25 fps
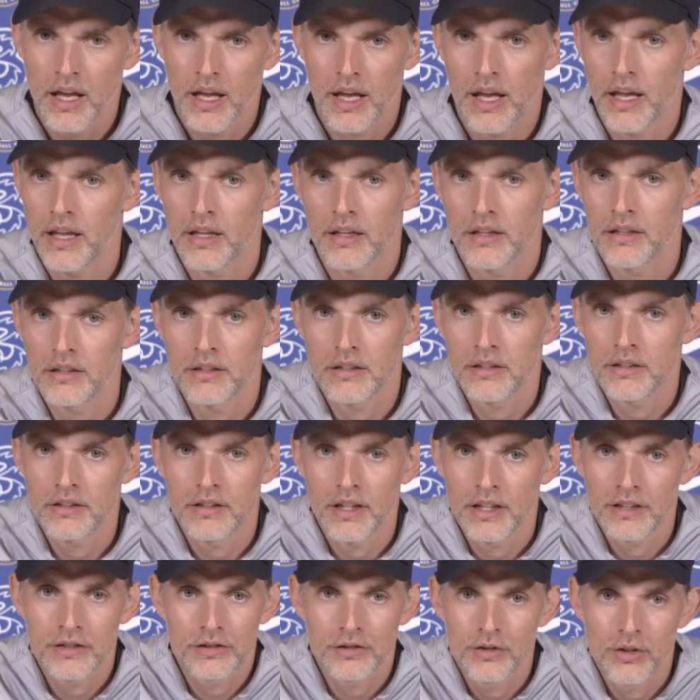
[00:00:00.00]
And it
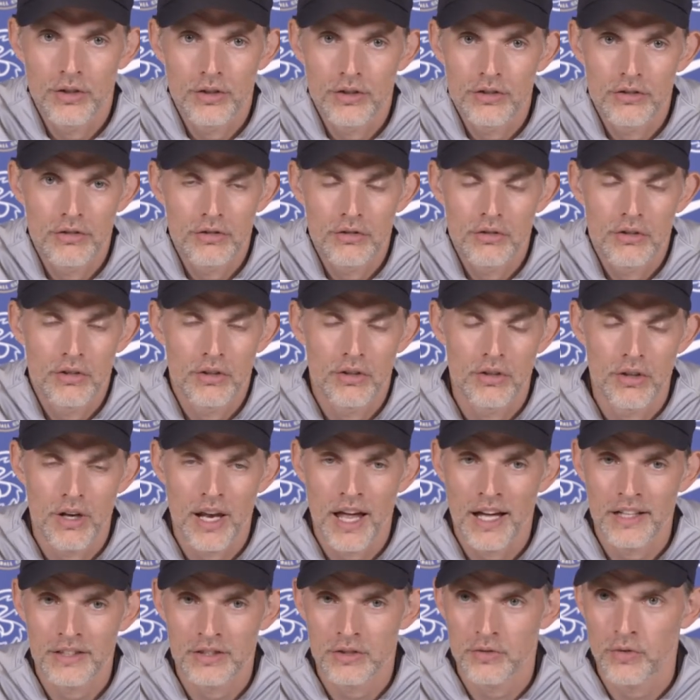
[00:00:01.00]
does not
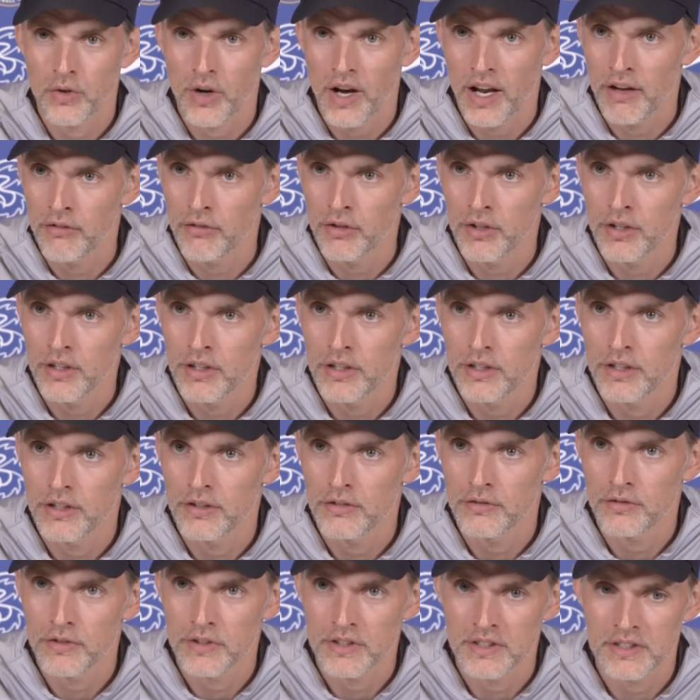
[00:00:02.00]
last forever.
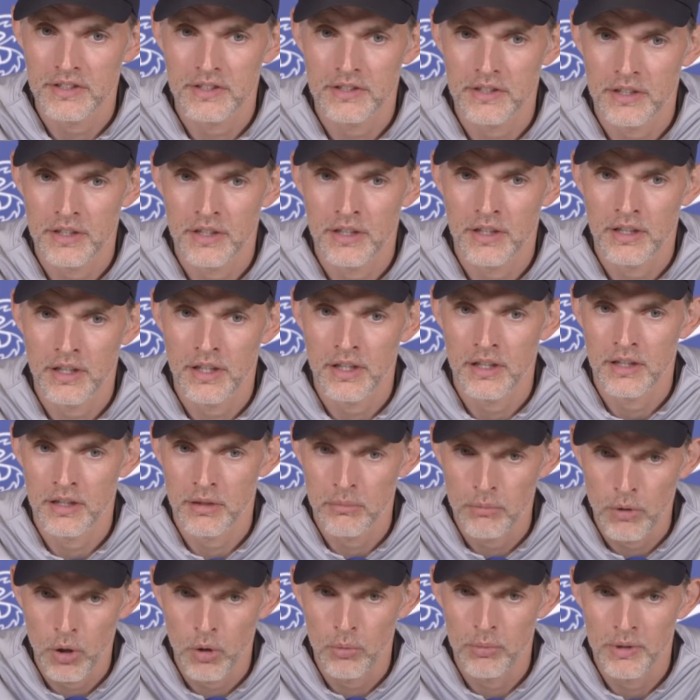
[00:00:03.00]
If it's in the
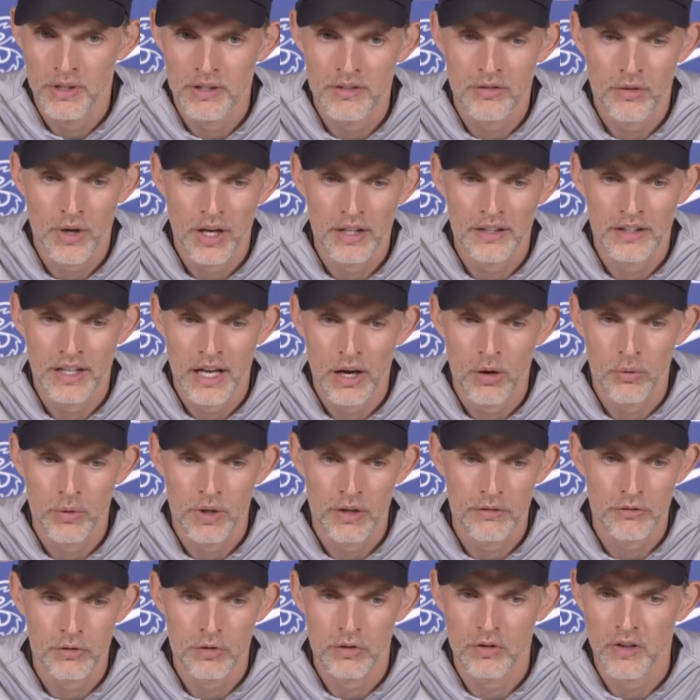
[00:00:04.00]
moment right now, we
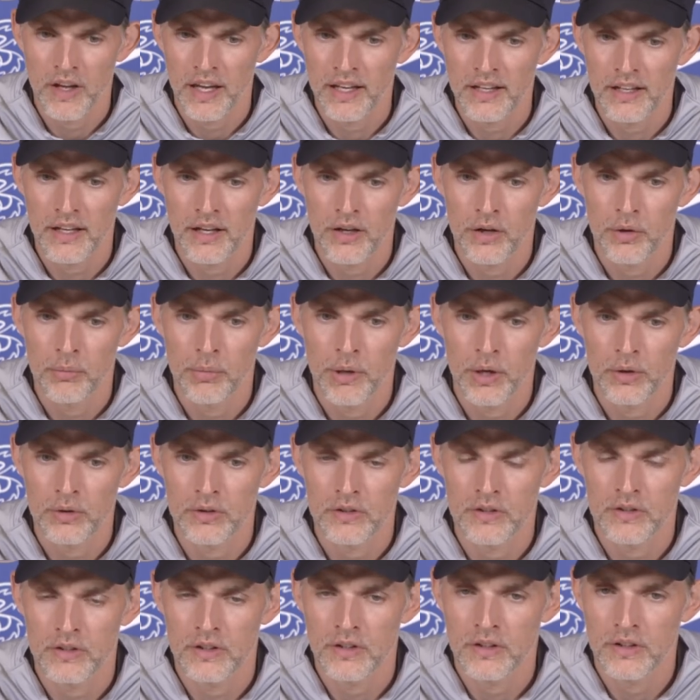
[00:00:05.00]
have to take care about
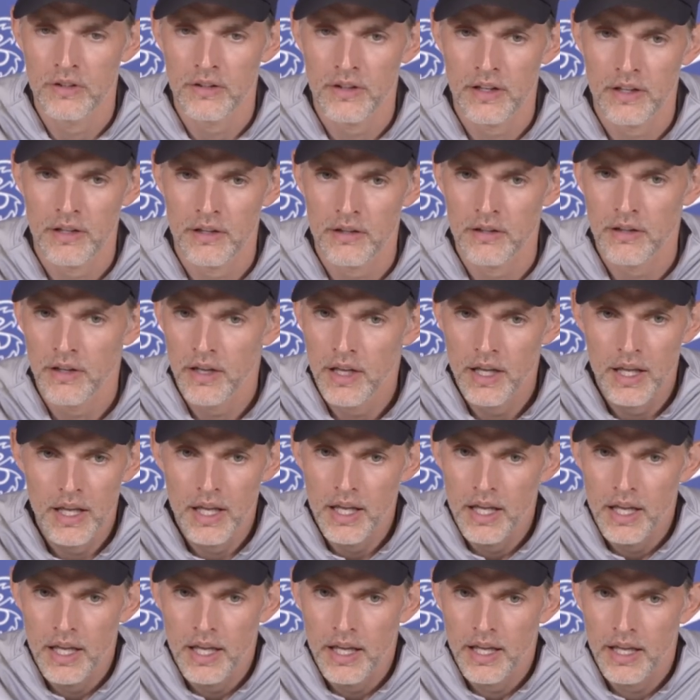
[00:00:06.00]
it and
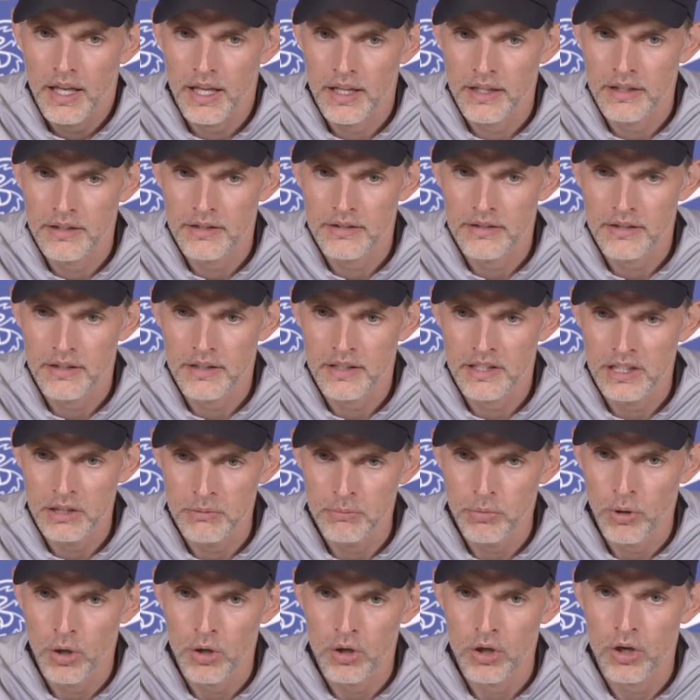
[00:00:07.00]

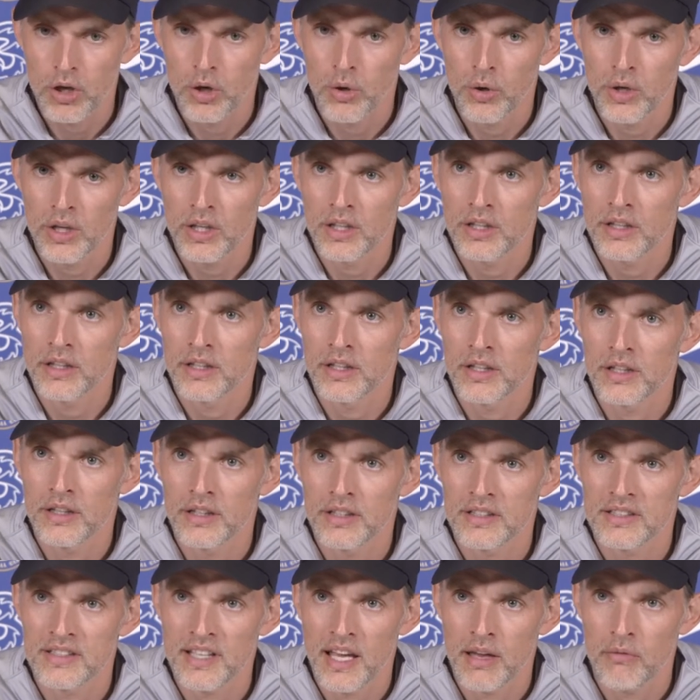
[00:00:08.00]
keep on going in
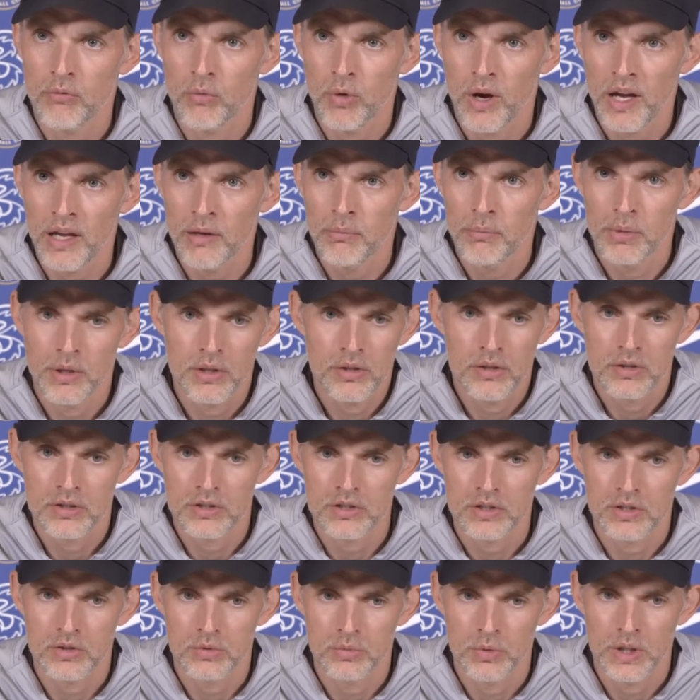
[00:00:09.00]
the same way,
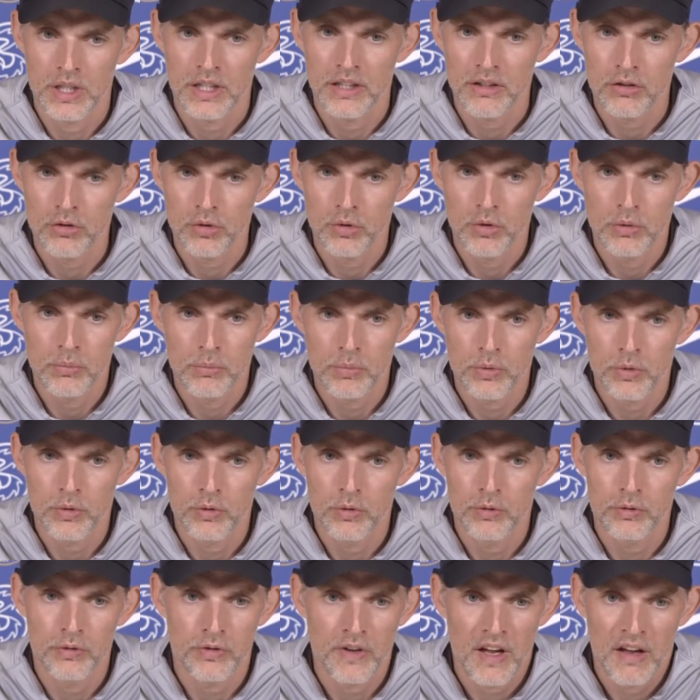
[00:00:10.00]
because we need to
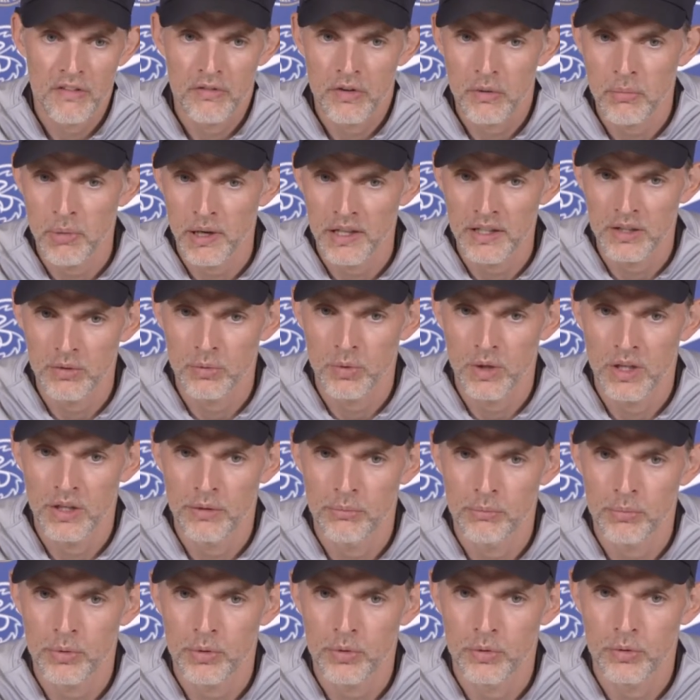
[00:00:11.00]
improve. Everybody will
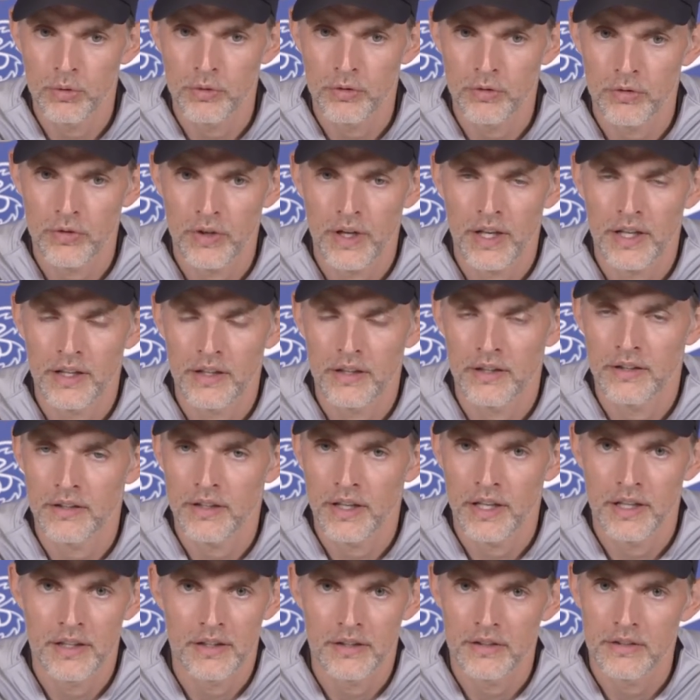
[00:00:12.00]
improve,
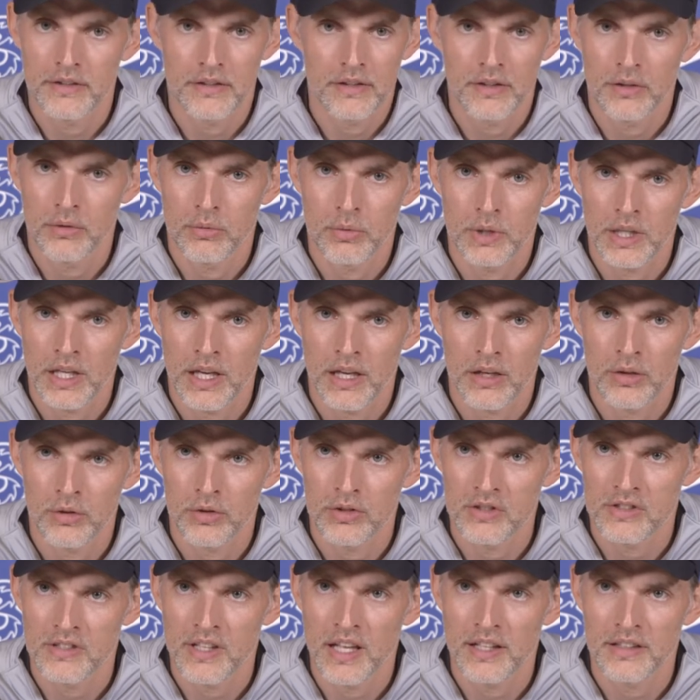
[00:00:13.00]
and we
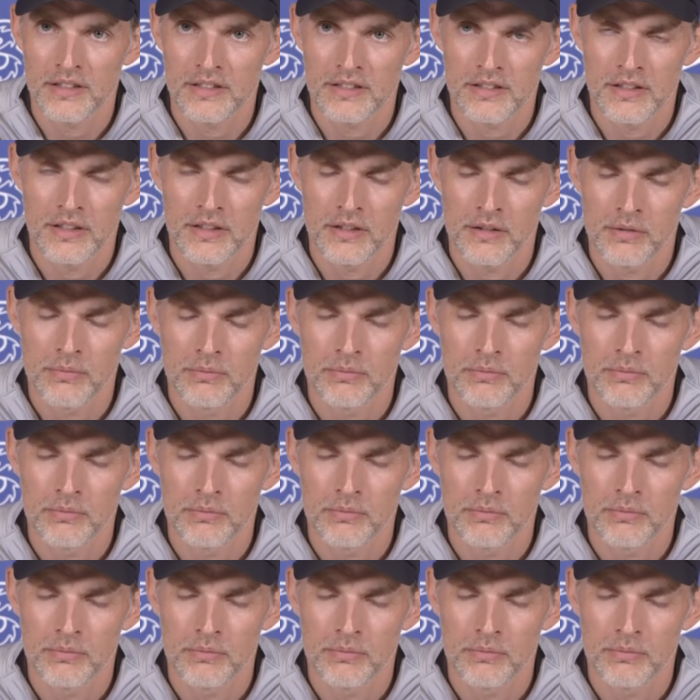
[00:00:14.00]
cannot stand still.